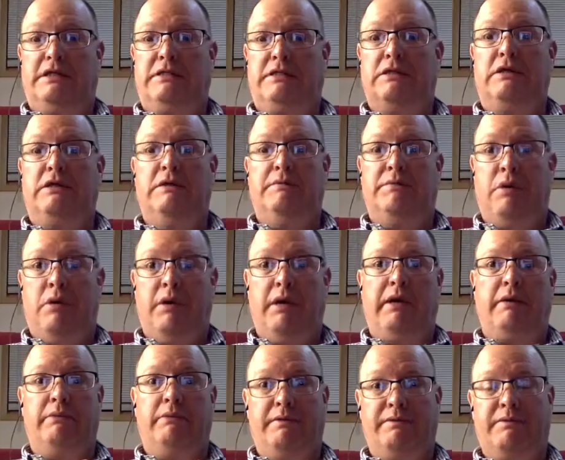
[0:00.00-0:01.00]
that's a good
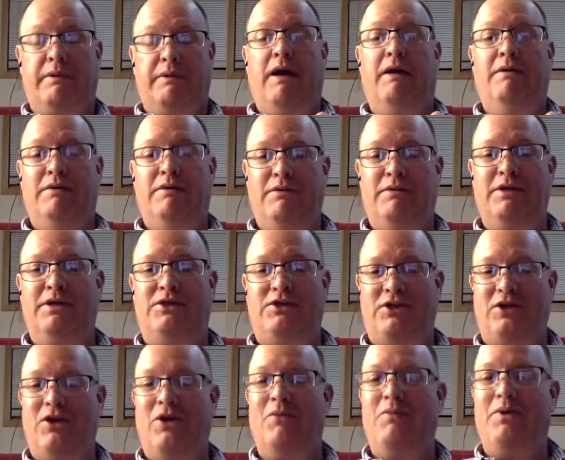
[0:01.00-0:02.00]
point. We
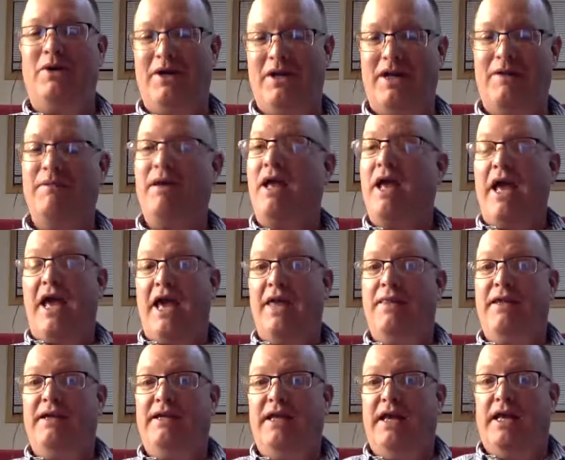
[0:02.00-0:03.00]
probably should open it up.
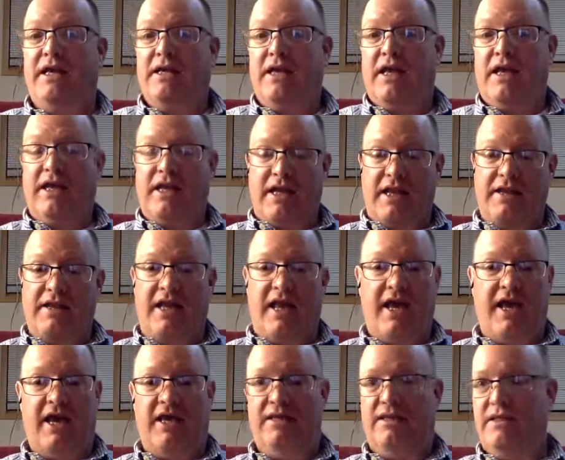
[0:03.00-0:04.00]
And they did.
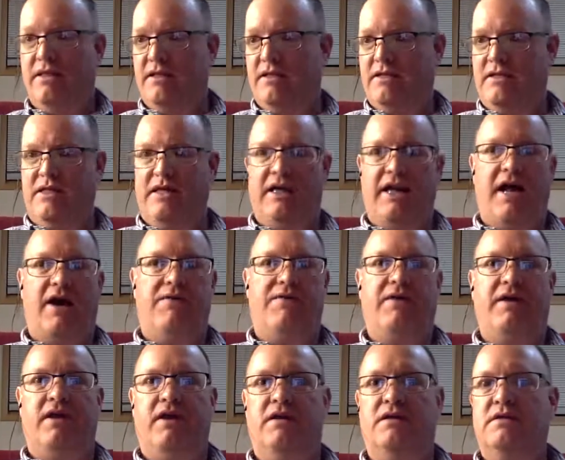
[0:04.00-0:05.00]
And they had it
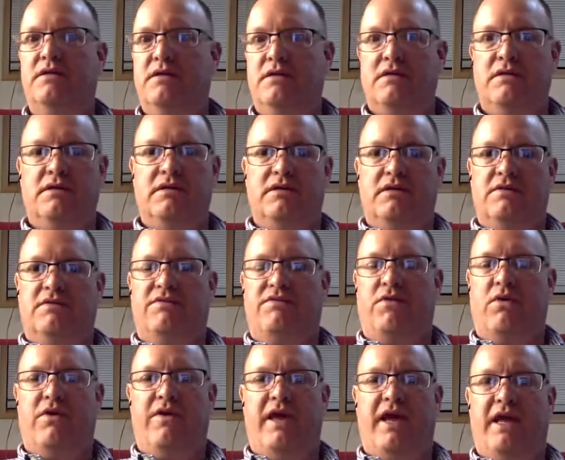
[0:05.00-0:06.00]
out there
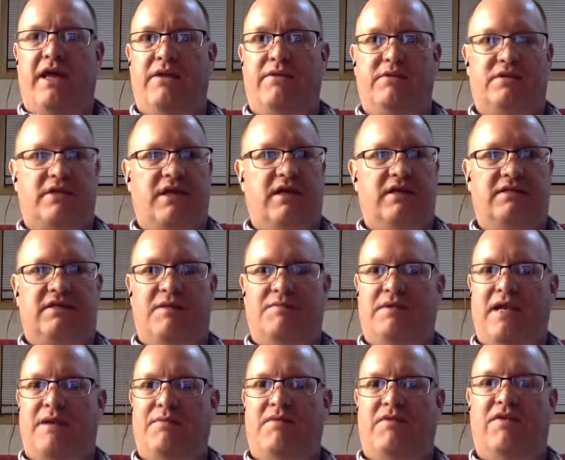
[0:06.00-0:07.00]
for that. And it was kind of the
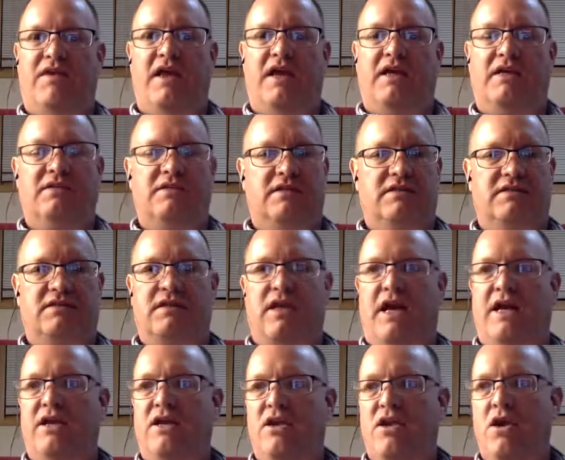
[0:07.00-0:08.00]
same type of thing.
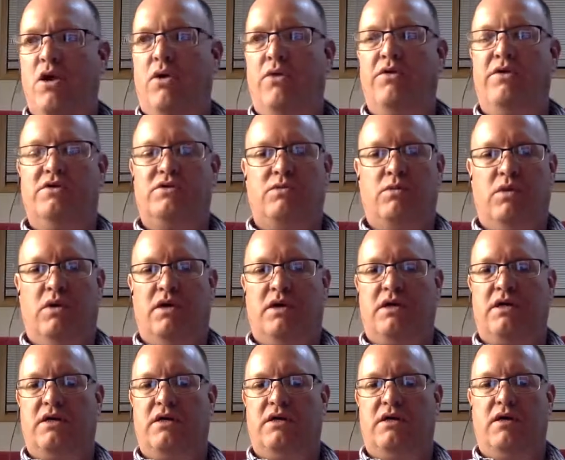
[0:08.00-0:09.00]
Is I know there's
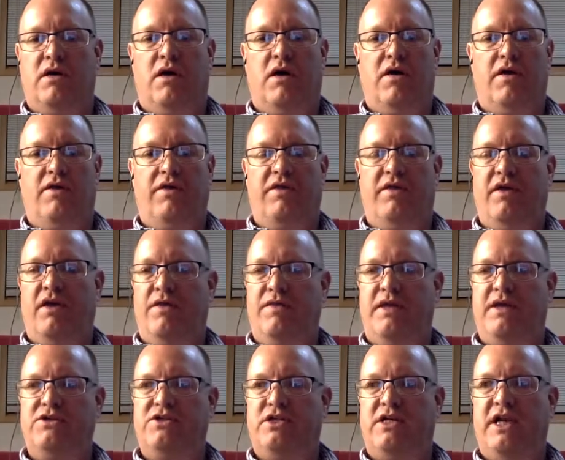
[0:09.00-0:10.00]
work on
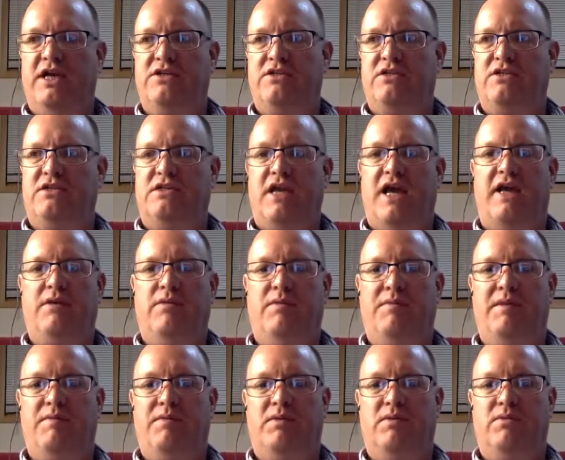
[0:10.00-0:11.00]
the education
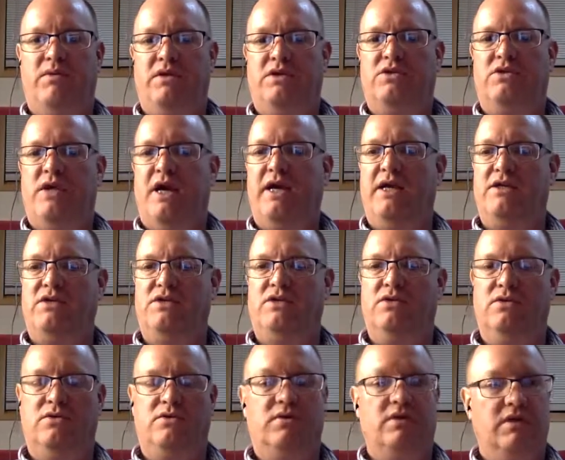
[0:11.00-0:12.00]
side where people are really
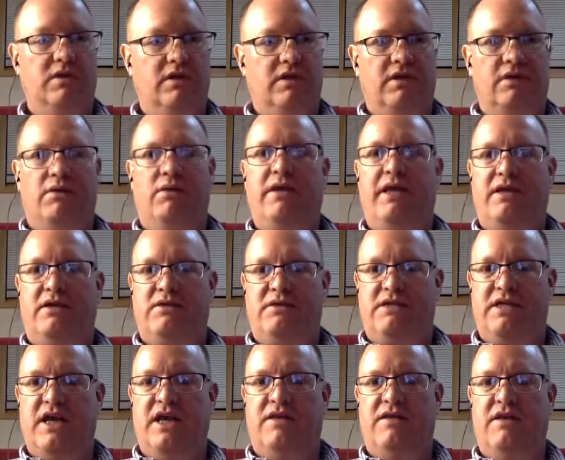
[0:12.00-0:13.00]
trying to, well,
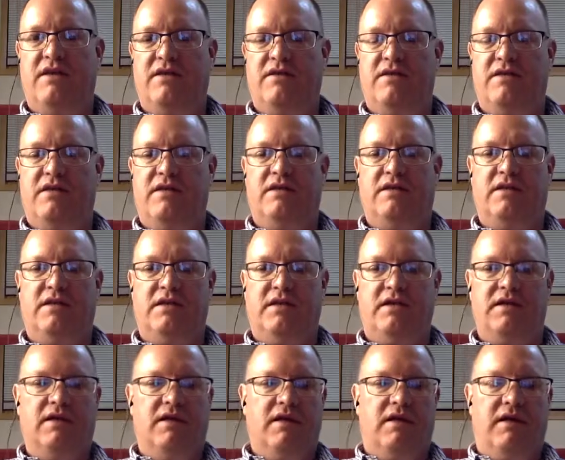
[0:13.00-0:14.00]
like you said,
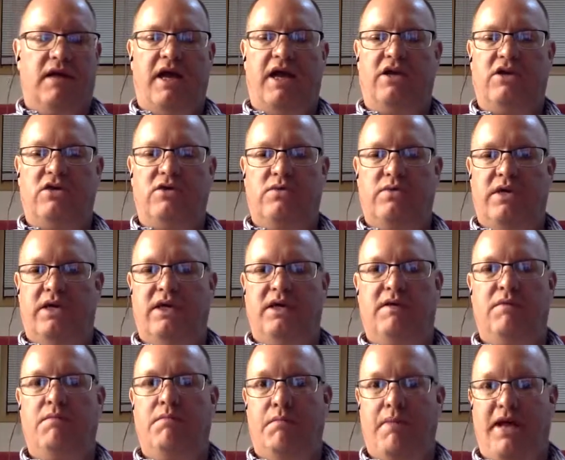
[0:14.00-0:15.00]
the
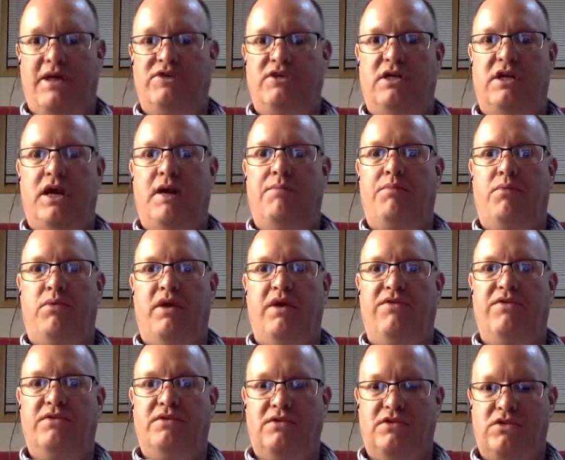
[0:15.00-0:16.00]
AUE matching up
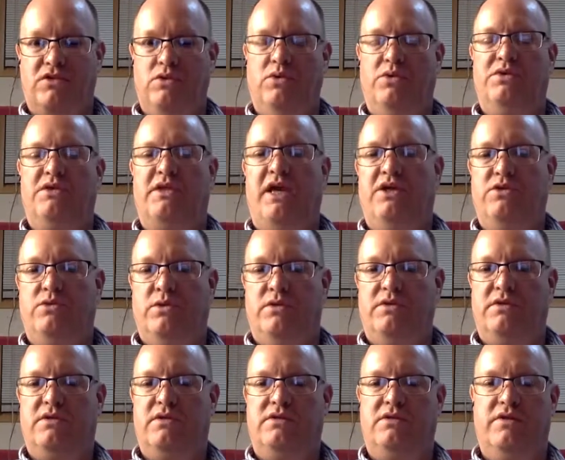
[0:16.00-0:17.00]
with school
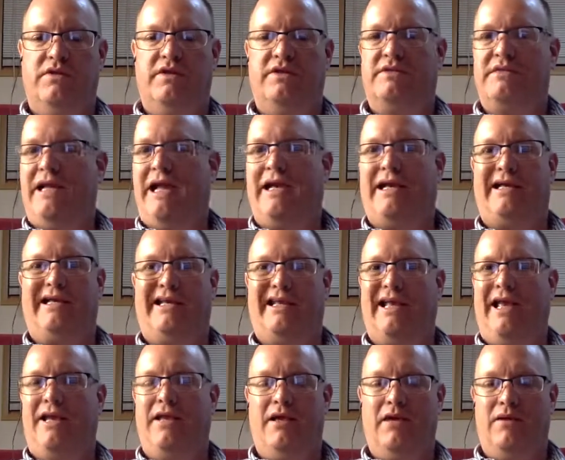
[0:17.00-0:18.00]
schedules so that it's not
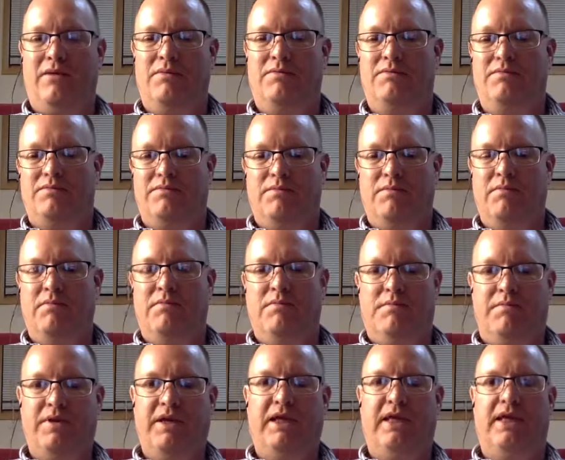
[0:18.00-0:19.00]
going to,
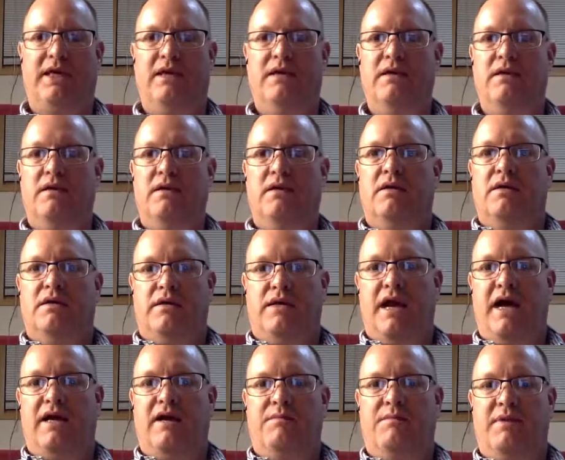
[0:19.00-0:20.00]
be
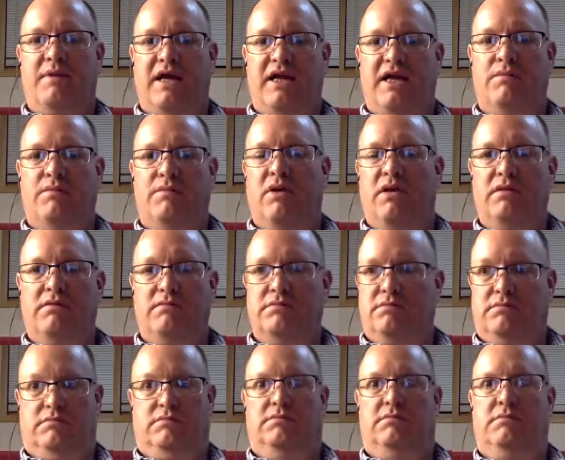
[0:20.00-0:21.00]

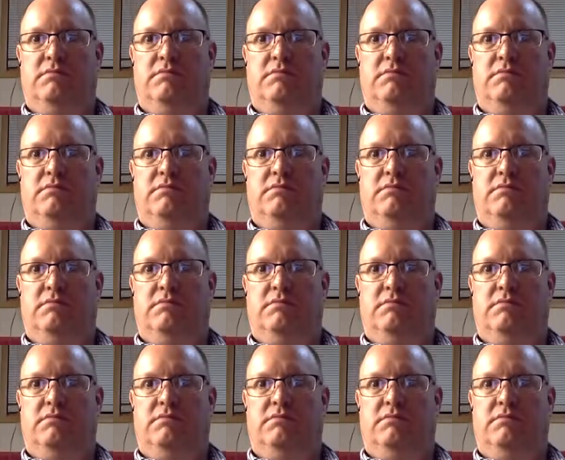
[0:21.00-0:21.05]
non-updatable